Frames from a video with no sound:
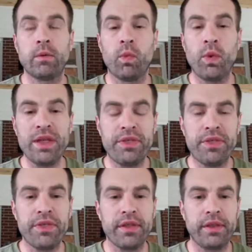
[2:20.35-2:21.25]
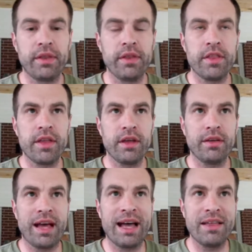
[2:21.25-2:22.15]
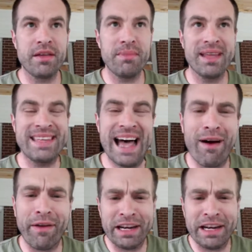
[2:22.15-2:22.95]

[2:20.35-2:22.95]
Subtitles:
with the mentality,